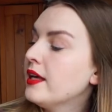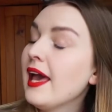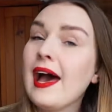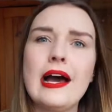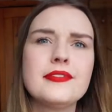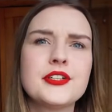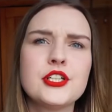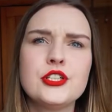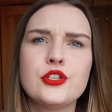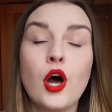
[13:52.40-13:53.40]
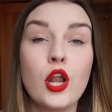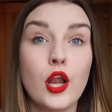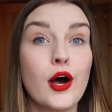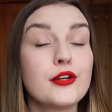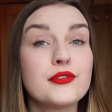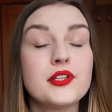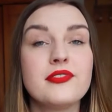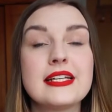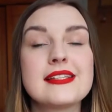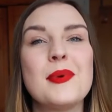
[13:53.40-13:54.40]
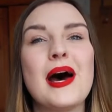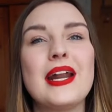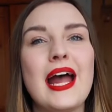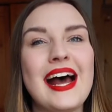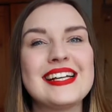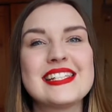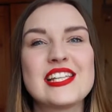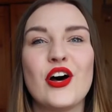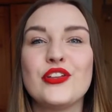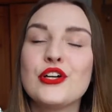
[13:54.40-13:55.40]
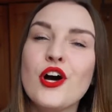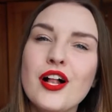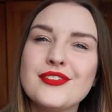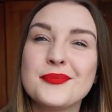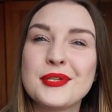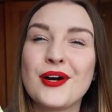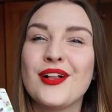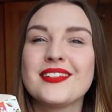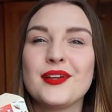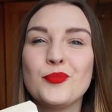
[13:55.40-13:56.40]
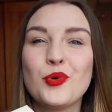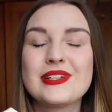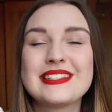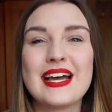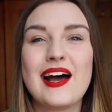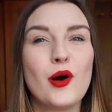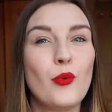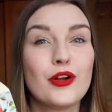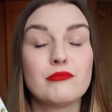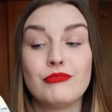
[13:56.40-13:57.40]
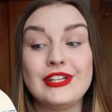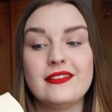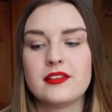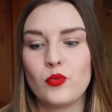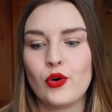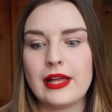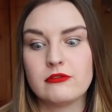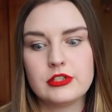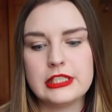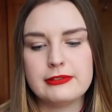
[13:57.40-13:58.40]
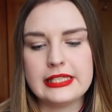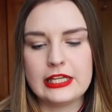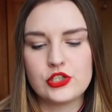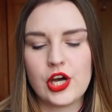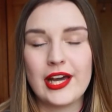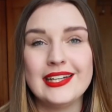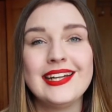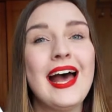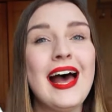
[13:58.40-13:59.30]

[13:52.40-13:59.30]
yeah, I've heard a lot of good things about it. I saw Nicole from Nicole and her books read this book and really enjoy it.